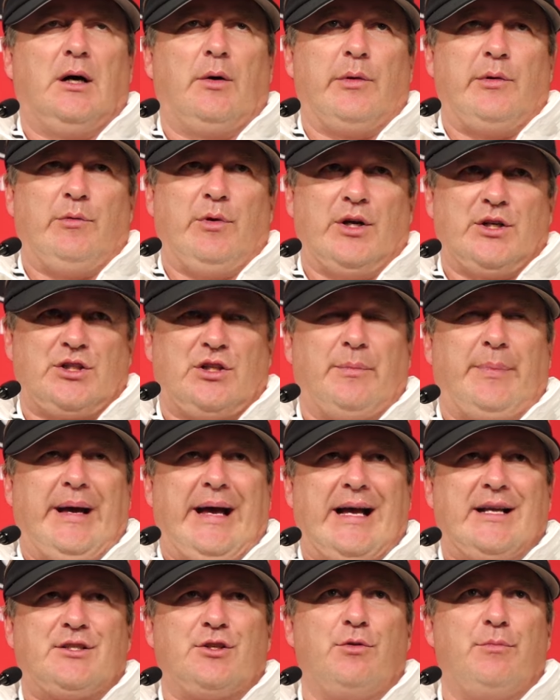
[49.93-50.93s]
We rushed the
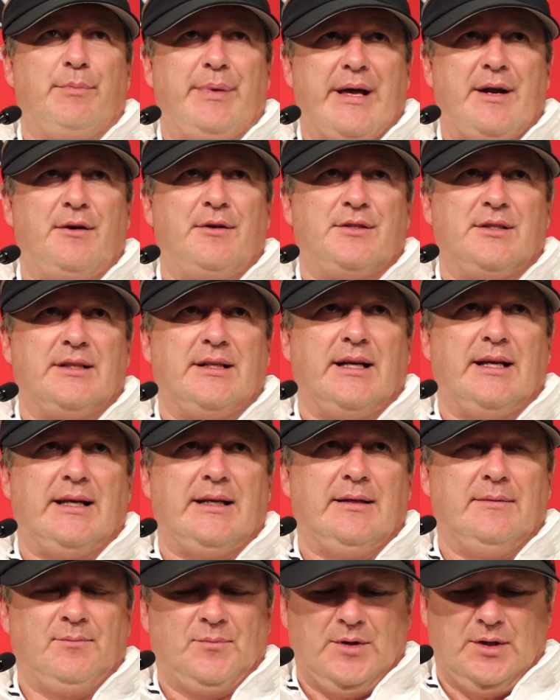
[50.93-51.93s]
passer better today.